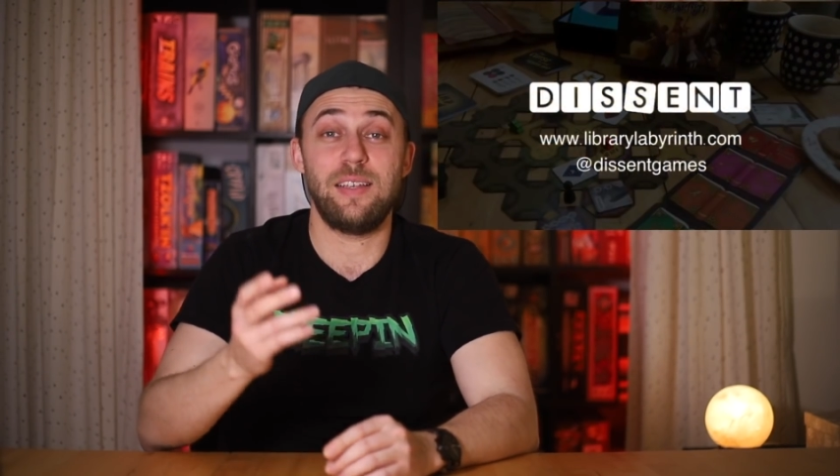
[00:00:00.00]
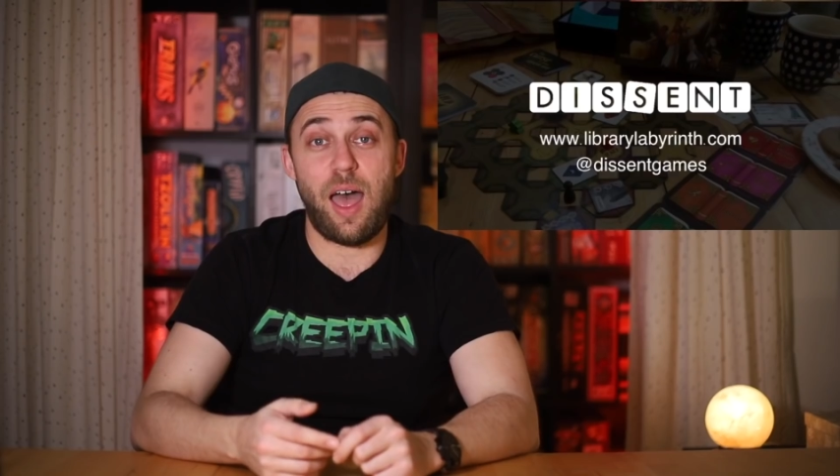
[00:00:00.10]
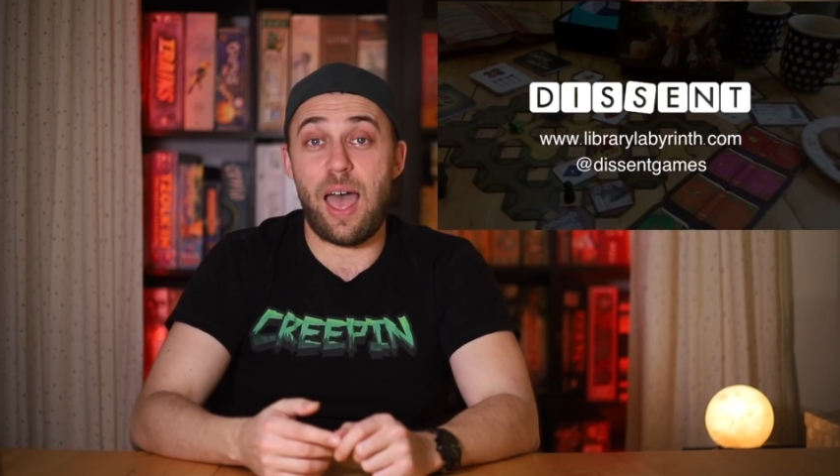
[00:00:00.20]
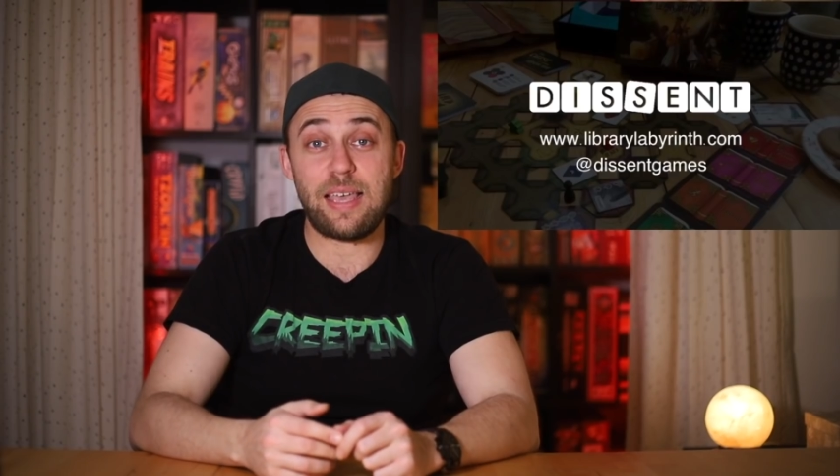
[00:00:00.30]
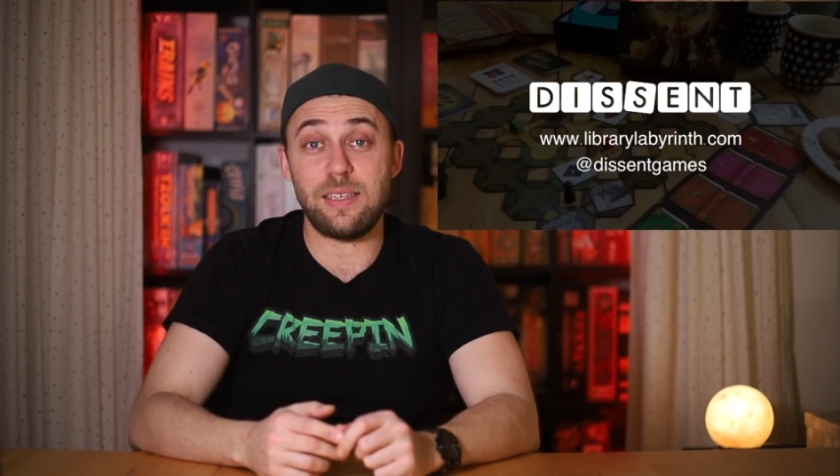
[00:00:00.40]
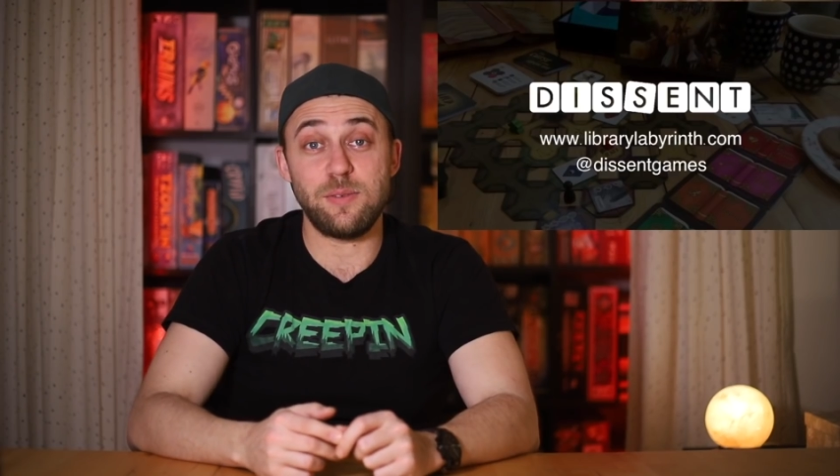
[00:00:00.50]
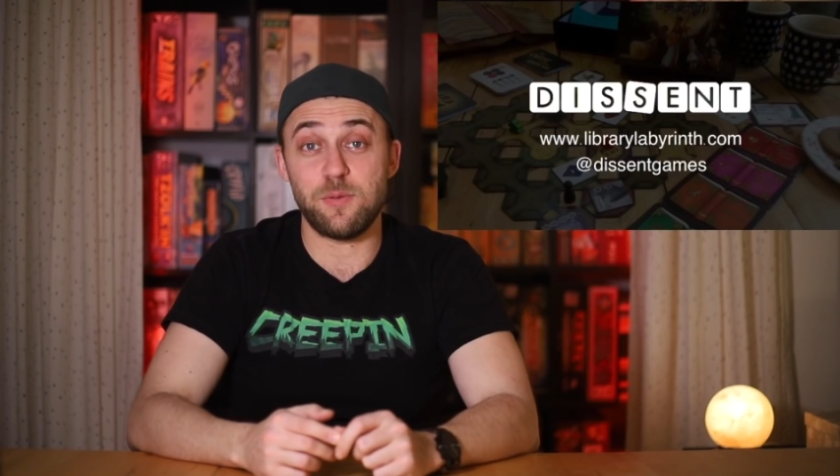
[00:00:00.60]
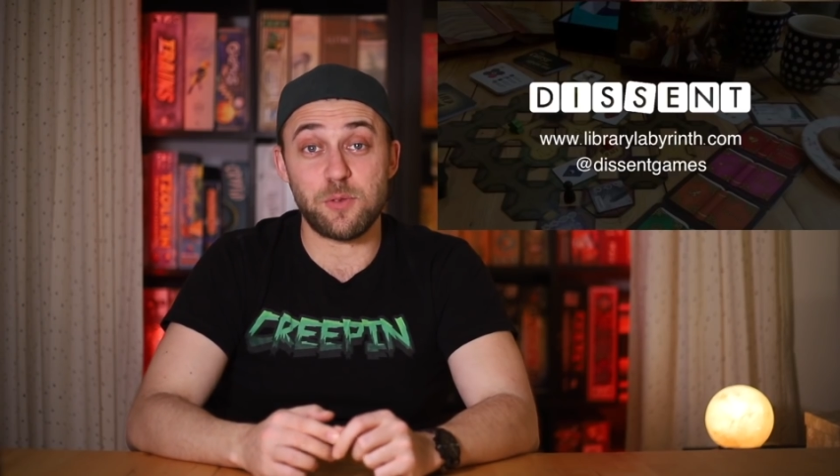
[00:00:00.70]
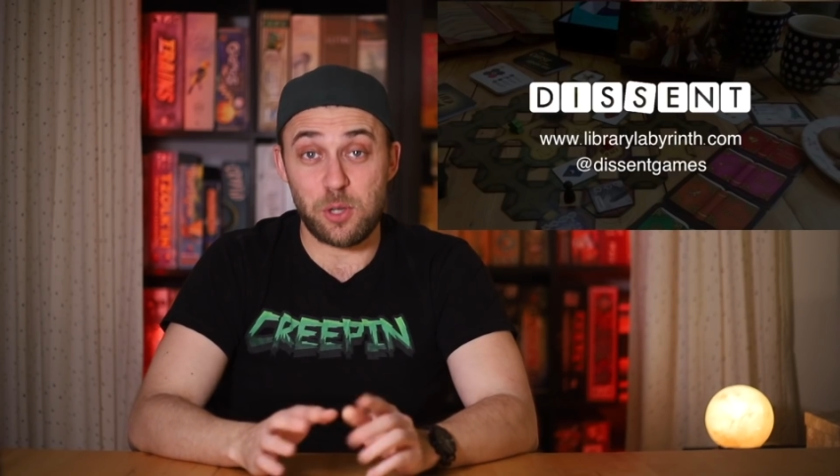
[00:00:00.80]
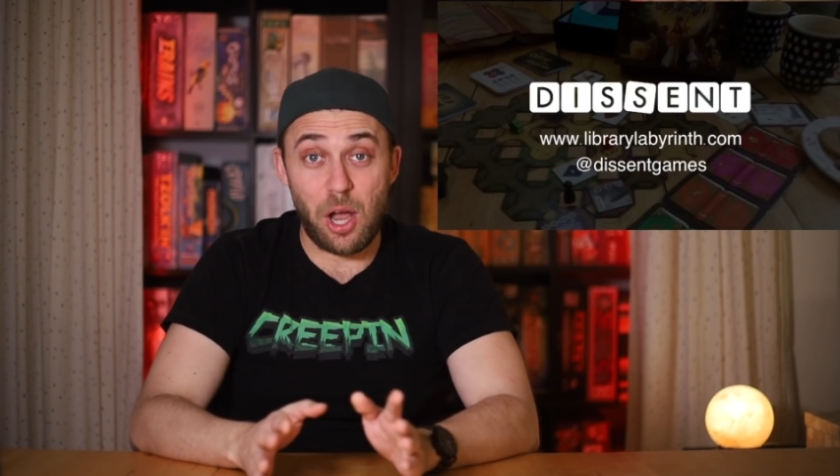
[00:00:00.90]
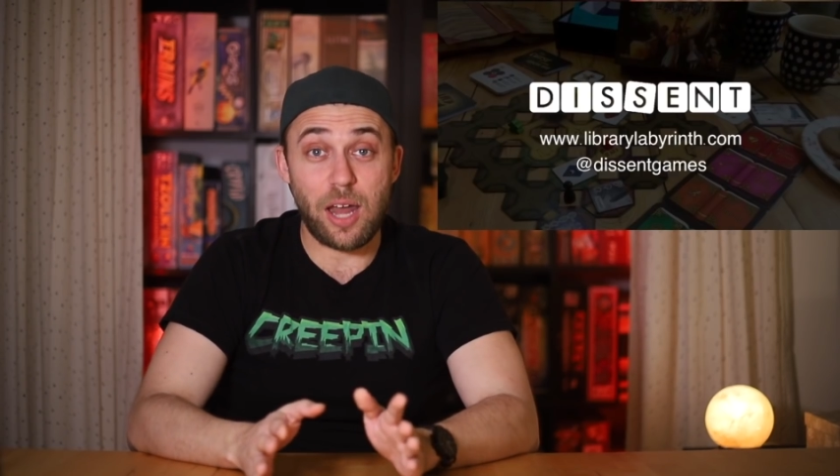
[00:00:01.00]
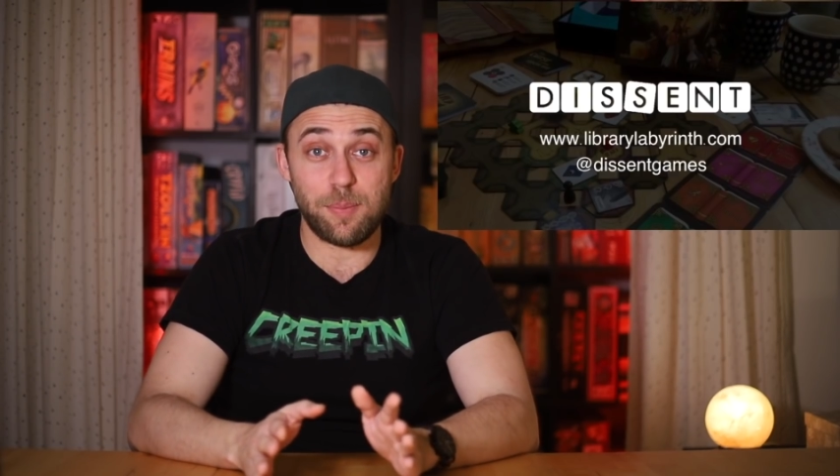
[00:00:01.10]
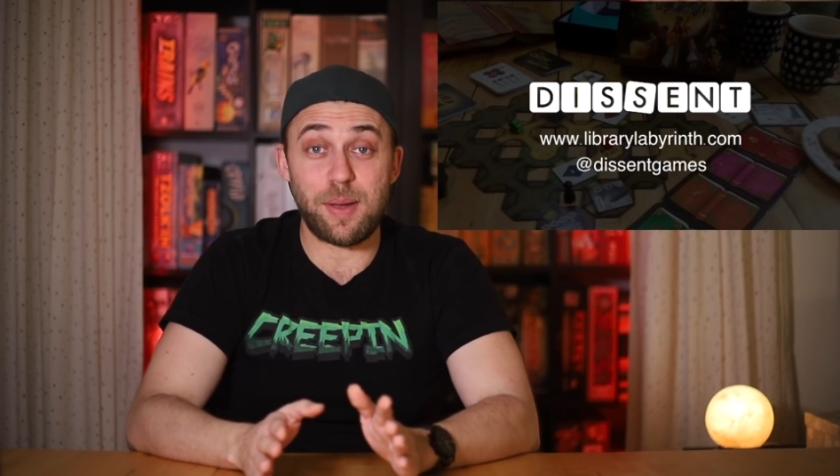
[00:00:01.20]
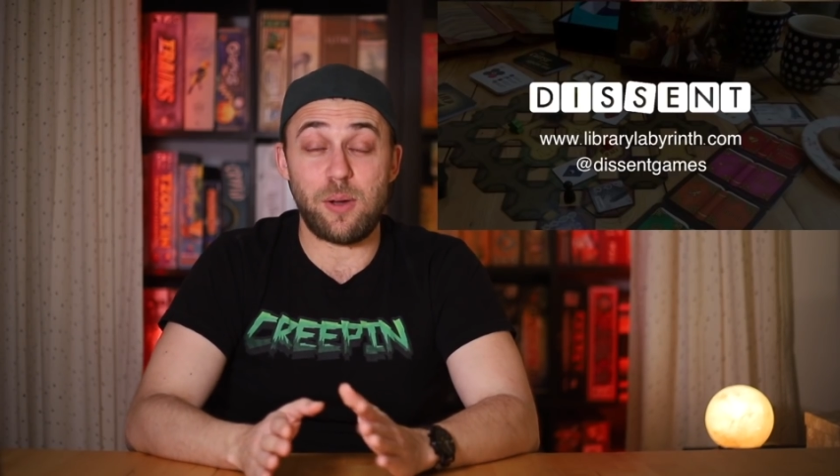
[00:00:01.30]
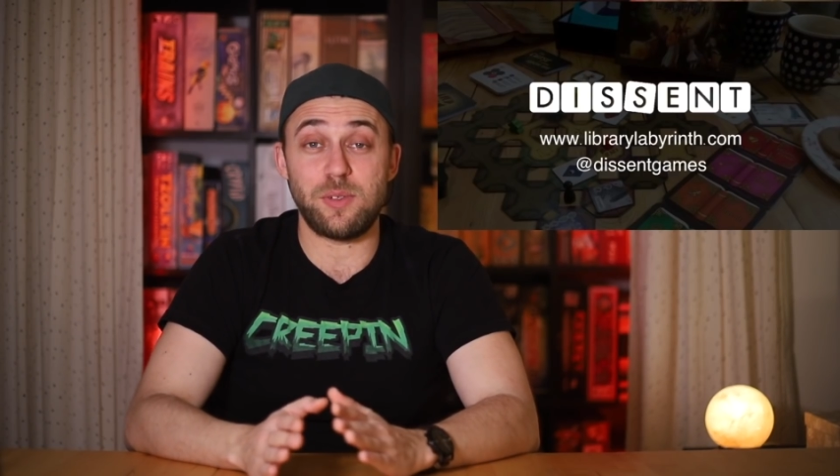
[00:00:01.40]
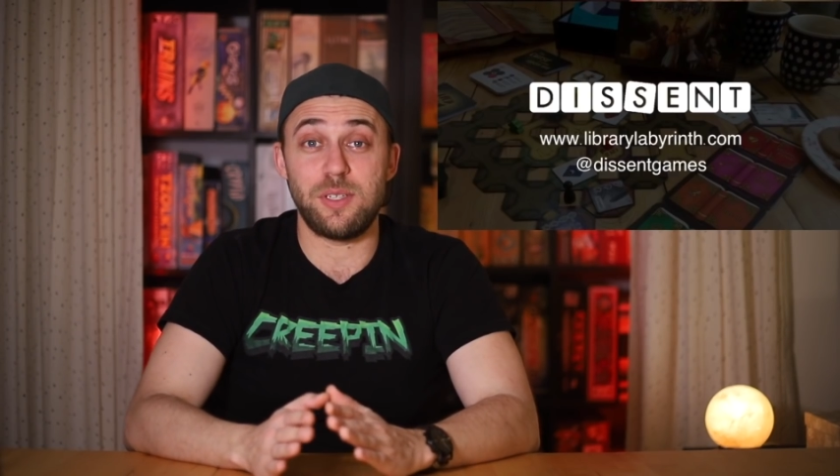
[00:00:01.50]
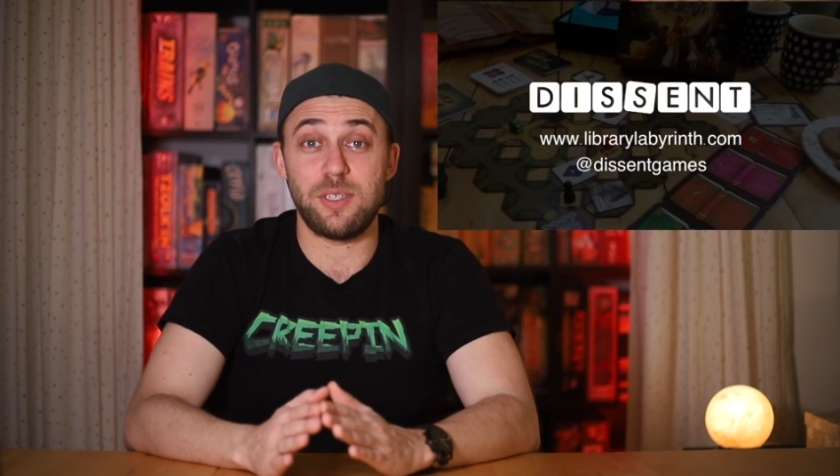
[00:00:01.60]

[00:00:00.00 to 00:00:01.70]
I forgot about